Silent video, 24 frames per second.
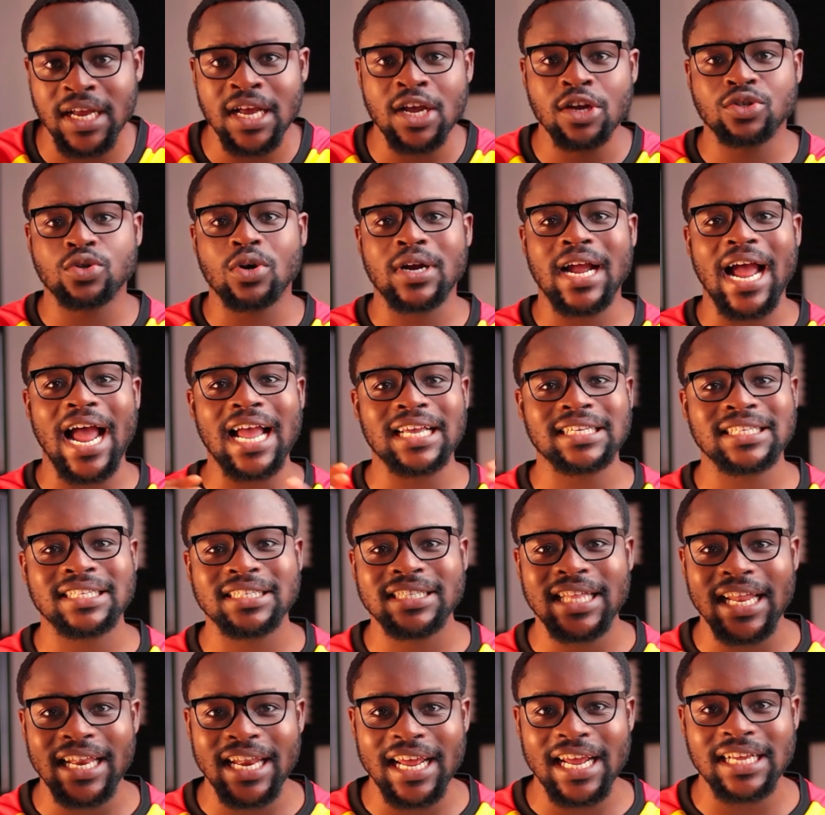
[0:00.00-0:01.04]
So guys,
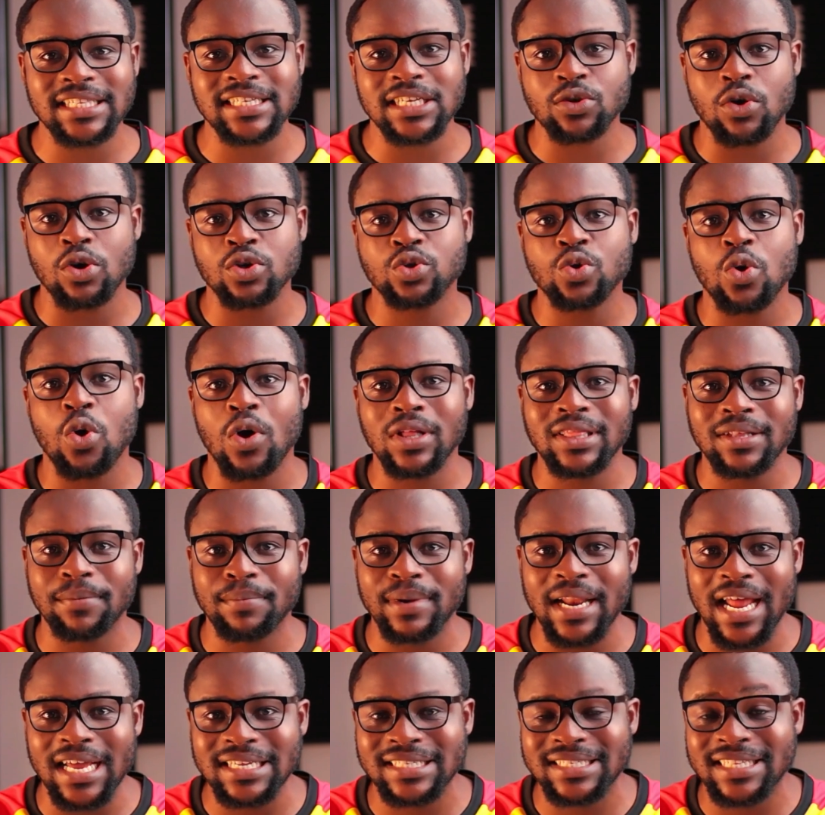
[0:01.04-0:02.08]
the latest also on the
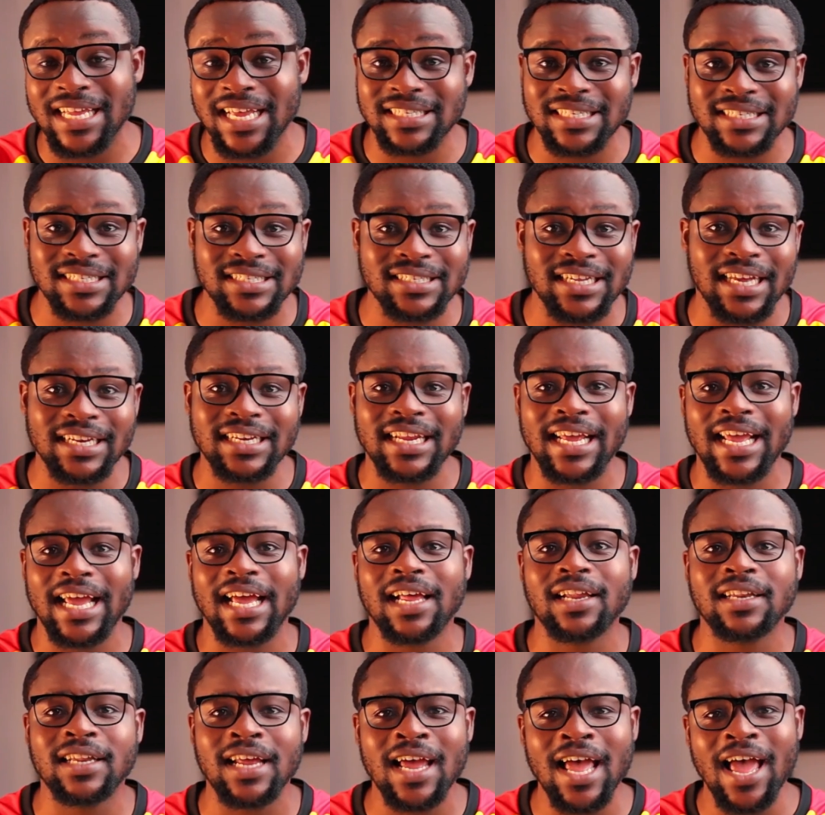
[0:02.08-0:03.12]
Black Stars is that they
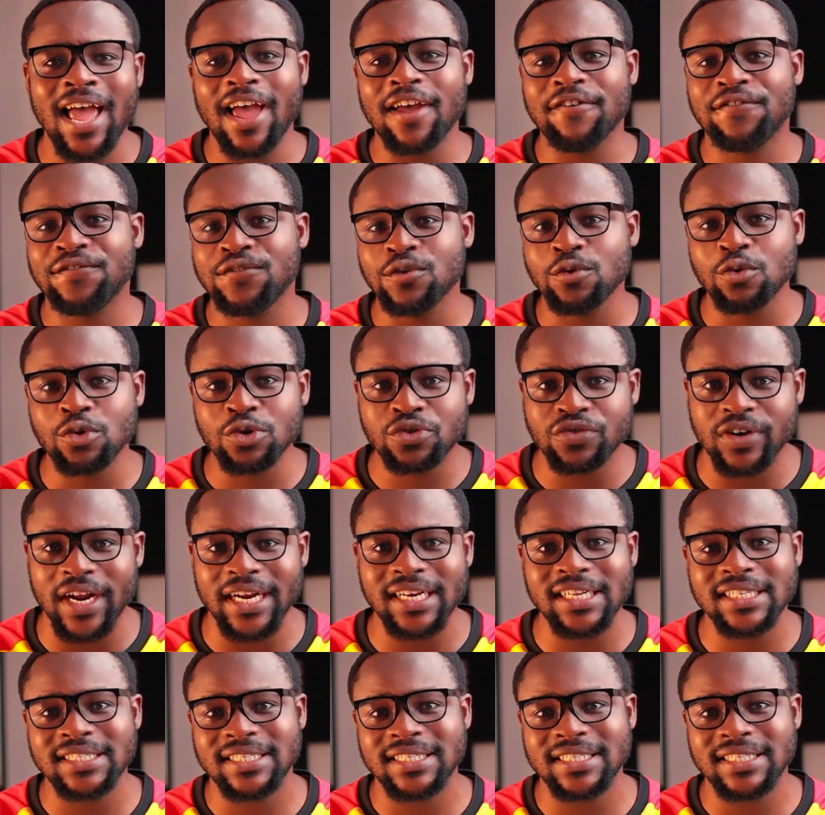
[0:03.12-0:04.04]
had a few training